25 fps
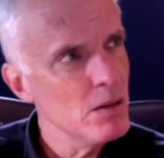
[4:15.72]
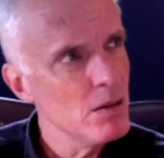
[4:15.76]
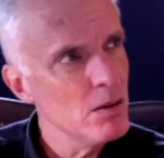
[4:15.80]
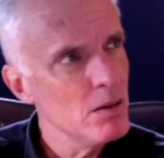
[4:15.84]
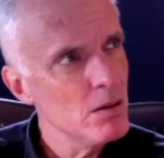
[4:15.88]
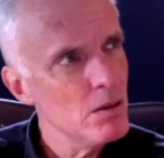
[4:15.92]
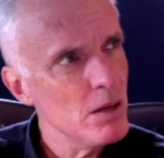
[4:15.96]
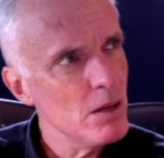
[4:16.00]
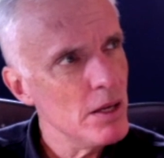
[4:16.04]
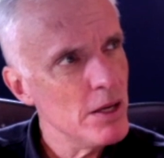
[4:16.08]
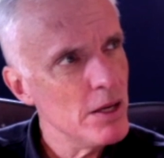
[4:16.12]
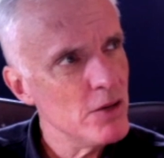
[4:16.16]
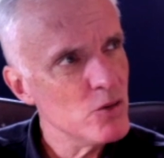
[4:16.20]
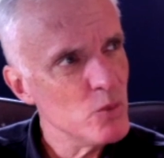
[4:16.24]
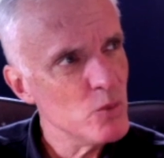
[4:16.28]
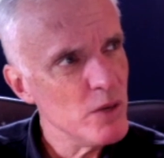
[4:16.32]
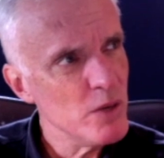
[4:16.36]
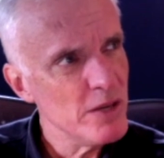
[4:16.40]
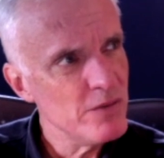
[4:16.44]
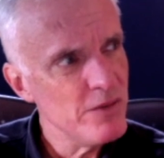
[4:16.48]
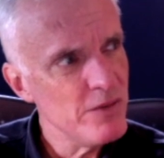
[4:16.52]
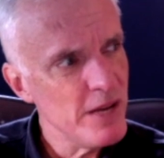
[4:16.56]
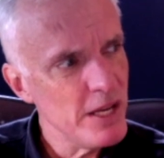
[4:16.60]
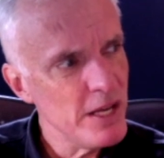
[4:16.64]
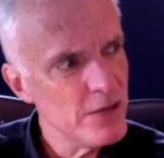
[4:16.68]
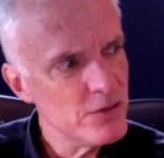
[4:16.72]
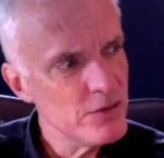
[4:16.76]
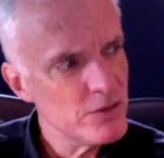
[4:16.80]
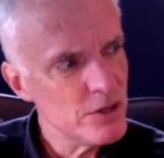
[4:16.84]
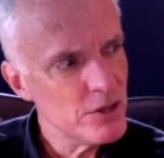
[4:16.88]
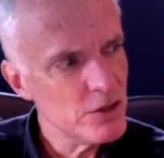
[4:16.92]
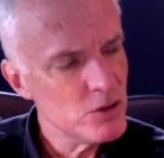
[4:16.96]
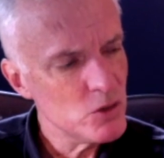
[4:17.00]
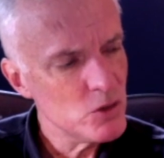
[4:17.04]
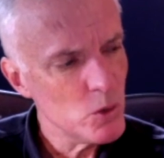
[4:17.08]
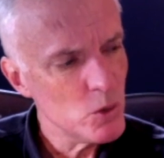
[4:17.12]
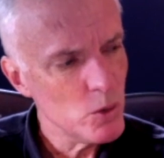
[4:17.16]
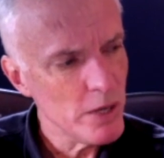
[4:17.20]
As we advanced
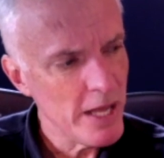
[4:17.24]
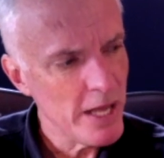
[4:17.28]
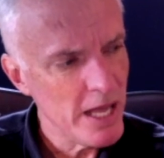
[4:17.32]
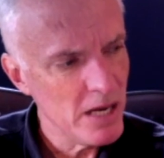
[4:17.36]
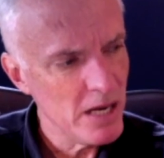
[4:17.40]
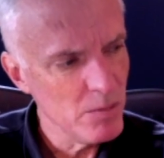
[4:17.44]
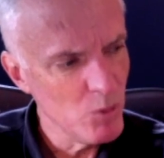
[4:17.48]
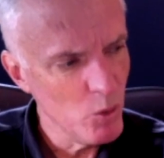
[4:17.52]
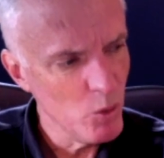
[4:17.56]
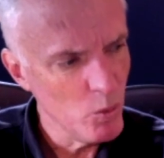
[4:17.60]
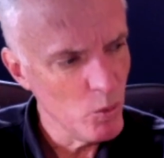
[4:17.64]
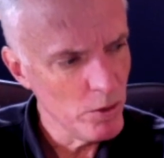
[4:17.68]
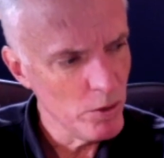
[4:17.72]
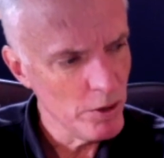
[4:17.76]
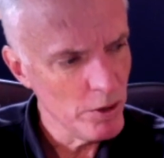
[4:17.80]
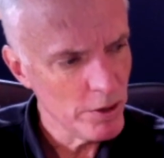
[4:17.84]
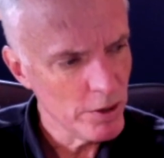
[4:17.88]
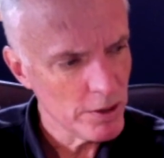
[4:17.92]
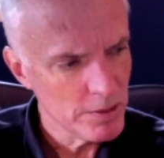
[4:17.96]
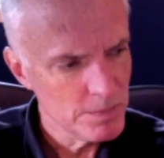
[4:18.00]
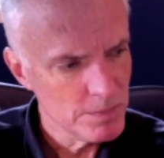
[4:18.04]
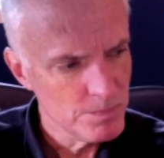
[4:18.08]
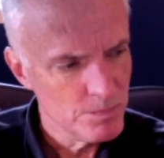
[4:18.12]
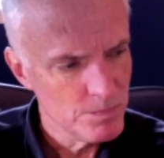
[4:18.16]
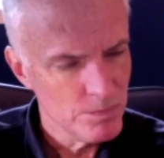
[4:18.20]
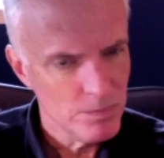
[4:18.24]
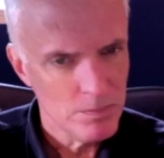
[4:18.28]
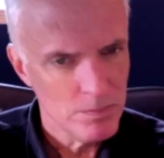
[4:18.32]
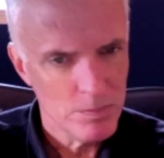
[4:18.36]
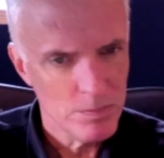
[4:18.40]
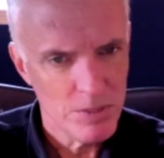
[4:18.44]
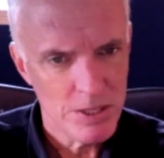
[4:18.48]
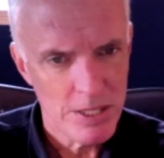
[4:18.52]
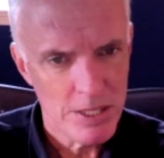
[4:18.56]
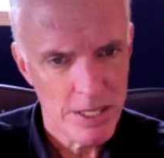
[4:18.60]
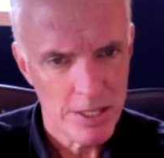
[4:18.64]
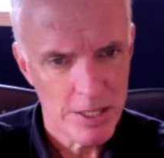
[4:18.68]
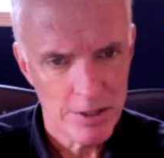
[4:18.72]
it toward animal work,
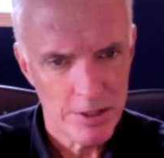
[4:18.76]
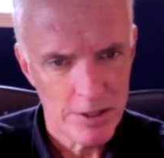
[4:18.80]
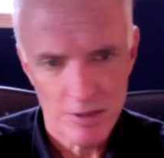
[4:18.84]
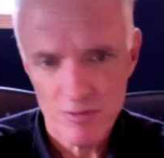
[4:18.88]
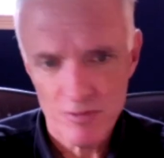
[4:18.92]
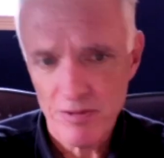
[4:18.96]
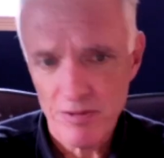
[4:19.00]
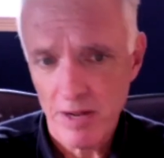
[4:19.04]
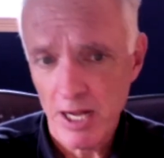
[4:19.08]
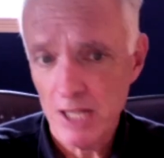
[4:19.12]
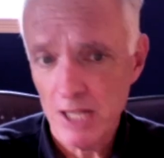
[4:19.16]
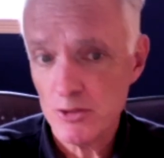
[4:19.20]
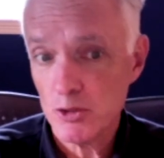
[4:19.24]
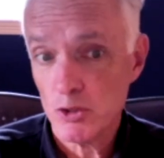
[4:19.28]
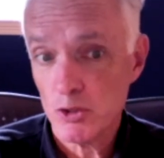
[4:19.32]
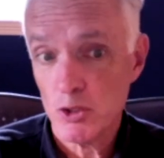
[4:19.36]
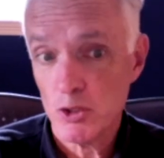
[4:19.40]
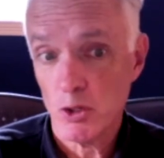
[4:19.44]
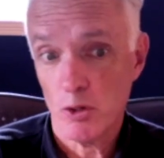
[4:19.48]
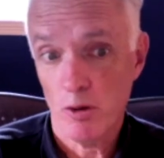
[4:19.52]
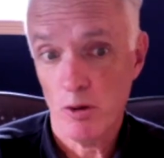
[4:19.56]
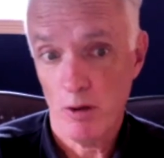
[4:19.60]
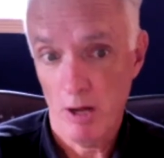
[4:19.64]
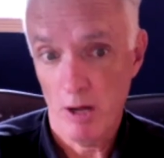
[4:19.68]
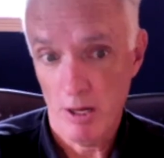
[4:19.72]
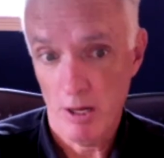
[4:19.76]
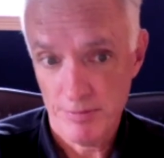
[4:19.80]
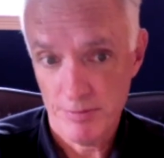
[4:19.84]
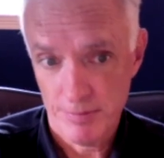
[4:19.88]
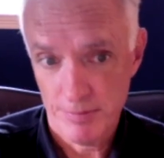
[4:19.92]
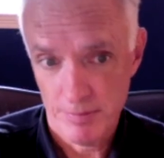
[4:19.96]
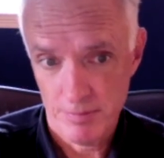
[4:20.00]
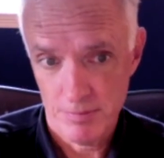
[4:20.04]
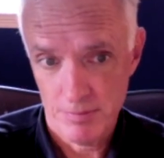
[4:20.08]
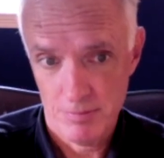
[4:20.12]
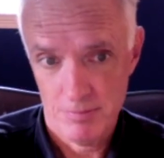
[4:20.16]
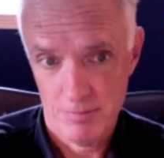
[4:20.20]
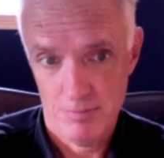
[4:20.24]
Moderna and Pfizer took off
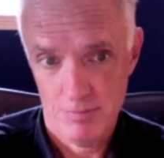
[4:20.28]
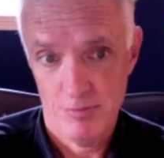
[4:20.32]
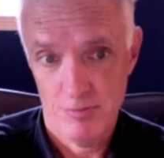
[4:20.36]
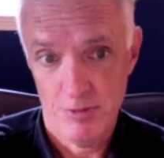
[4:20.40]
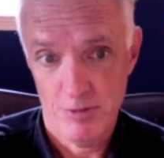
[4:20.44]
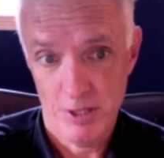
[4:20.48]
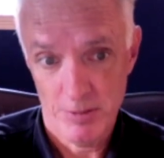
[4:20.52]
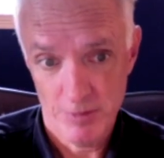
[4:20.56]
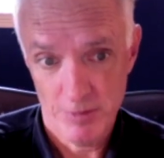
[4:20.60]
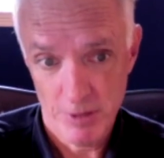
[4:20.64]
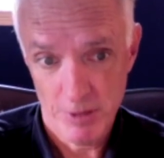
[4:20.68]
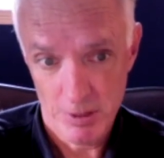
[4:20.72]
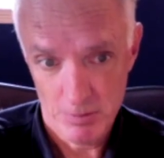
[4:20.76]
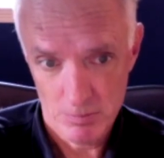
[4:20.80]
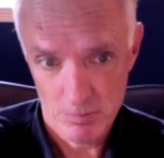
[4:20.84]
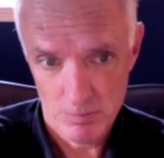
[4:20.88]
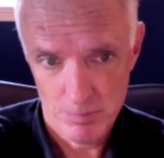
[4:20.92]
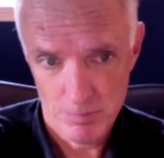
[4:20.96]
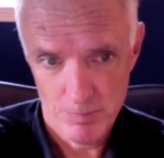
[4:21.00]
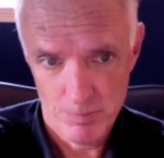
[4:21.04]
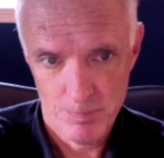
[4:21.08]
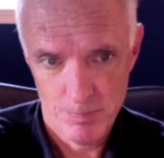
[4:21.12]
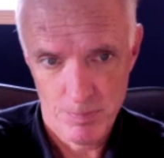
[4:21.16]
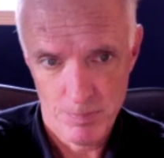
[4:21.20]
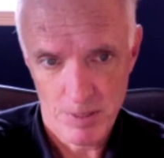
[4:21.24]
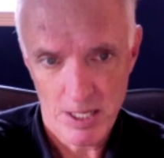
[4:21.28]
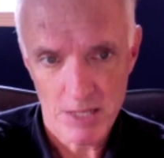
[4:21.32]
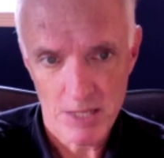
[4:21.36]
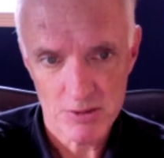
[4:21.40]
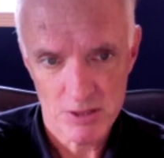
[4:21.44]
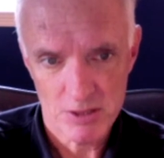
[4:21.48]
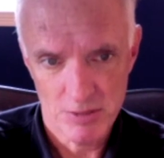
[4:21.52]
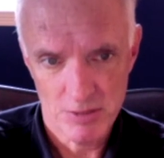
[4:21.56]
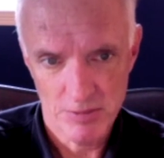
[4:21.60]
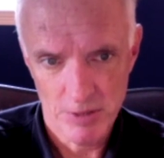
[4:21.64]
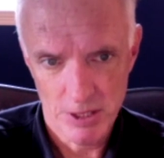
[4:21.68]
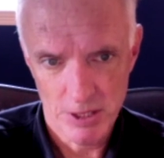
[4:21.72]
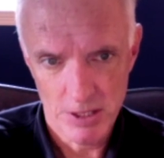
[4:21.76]
very, very
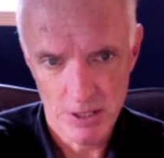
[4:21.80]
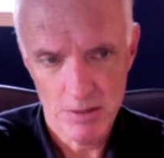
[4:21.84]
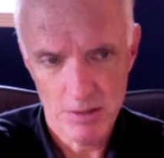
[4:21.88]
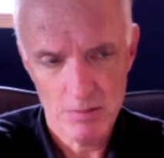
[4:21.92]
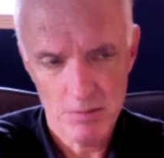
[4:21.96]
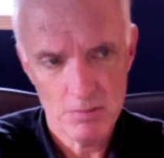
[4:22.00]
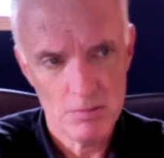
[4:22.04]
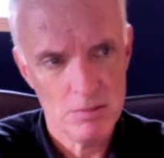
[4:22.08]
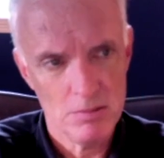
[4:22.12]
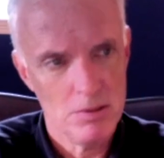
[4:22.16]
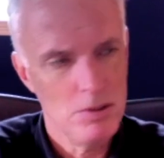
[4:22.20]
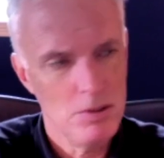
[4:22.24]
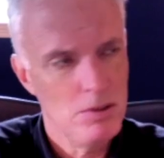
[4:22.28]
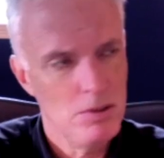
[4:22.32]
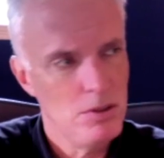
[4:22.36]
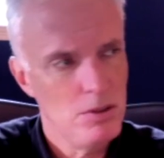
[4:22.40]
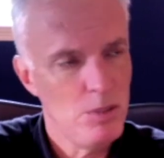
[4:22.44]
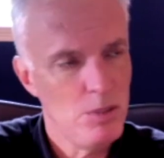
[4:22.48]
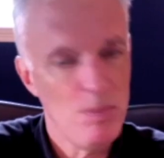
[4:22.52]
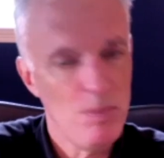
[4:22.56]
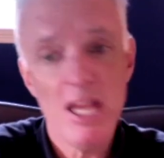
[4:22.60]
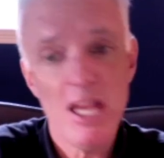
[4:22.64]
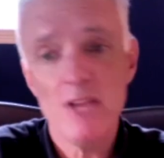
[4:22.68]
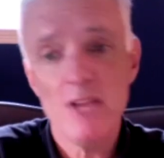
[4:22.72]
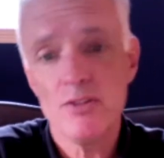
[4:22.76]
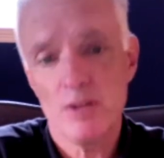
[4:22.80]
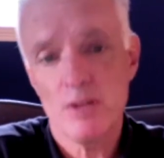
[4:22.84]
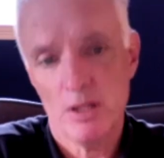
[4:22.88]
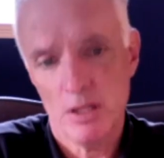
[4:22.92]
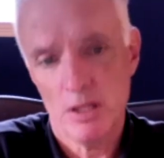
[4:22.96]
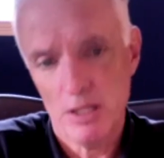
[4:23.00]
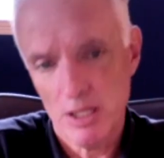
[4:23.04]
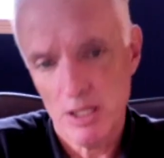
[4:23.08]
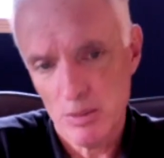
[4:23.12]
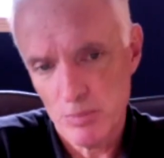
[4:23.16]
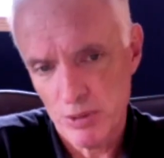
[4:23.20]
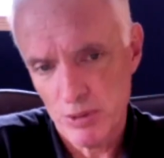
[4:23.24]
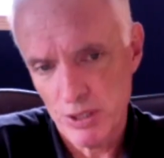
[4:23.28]
positively and
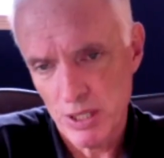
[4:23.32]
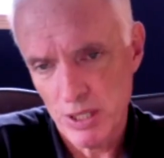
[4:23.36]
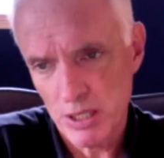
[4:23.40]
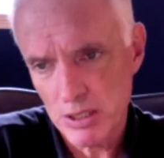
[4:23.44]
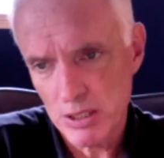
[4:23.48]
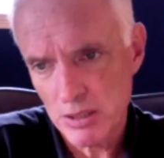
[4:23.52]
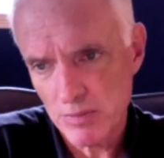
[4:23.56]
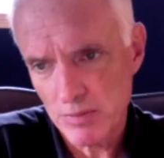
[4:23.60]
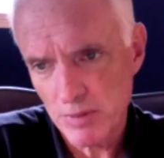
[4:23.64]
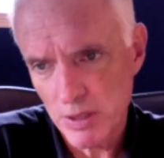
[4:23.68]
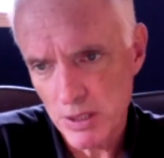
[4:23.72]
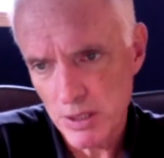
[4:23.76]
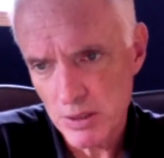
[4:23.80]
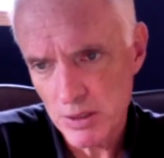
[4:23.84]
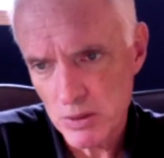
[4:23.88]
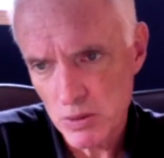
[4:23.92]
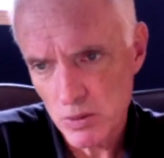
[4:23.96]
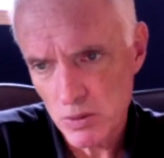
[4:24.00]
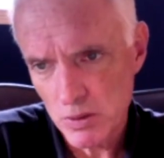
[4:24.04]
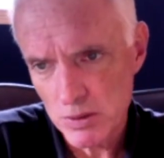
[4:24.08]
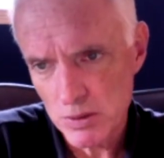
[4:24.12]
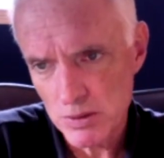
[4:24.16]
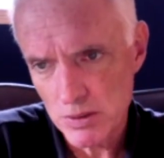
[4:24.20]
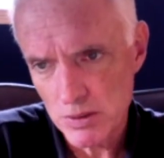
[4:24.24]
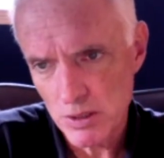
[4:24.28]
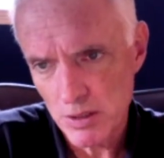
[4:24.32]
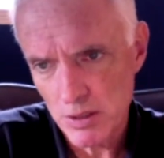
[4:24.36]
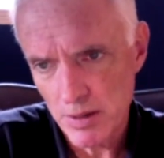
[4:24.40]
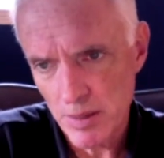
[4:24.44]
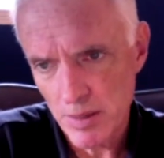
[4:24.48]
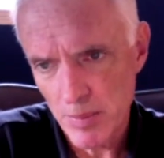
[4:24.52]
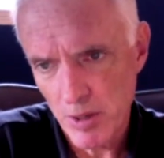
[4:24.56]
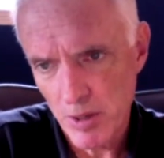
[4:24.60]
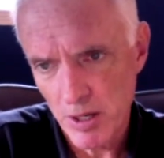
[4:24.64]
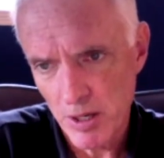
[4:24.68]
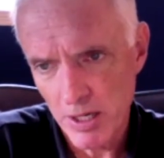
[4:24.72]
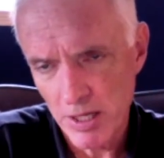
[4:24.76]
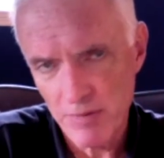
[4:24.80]
amazingly and productively towards their
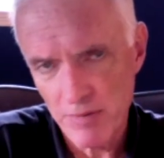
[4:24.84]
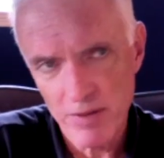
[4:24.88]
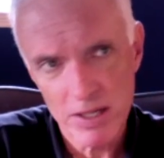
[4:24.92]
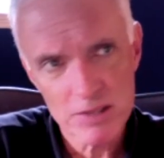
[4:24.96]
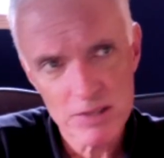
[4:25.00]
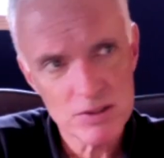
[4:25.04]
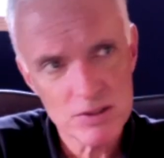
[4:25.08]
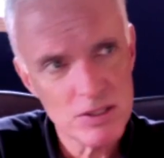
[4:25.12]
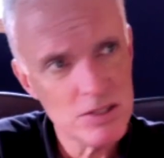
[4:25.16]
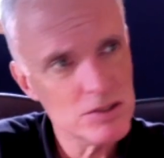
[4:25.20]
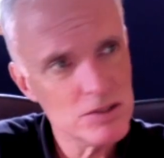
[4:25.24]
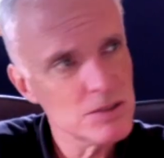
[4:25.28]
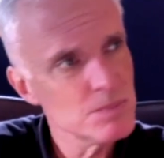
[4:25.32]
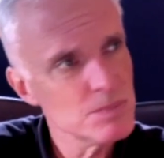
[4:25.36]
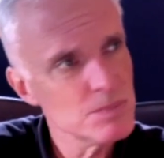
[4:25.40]
mRNA vaccines.